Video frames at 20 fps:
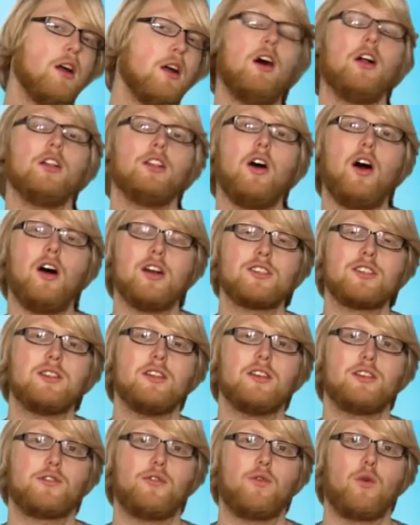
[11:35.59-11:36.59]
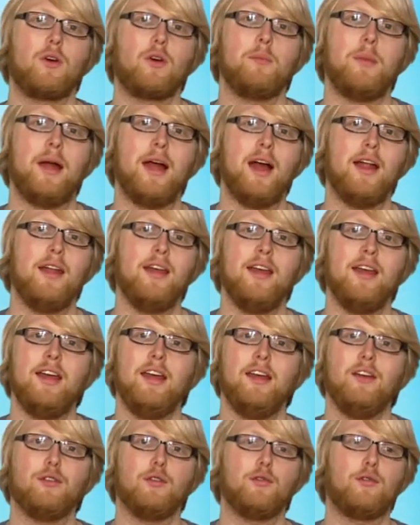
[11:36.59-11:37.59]
a lossless format
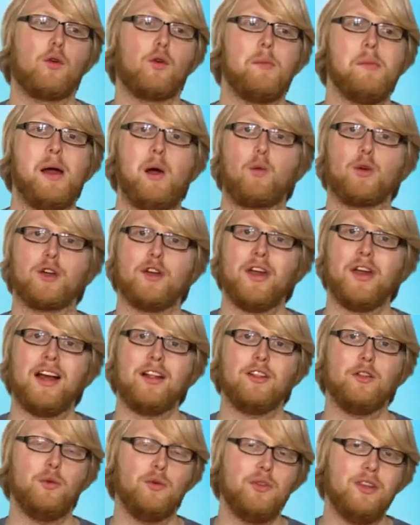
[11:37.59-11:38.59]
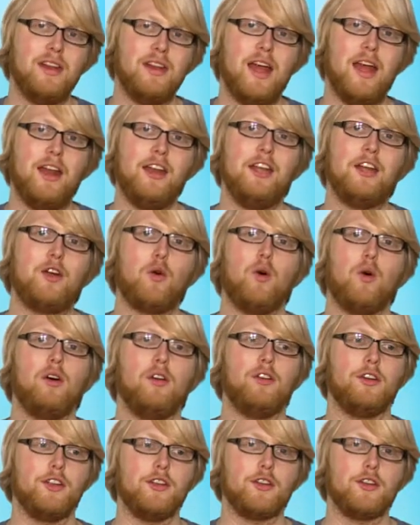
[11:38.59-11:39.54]
is a format where you're not losing any quality.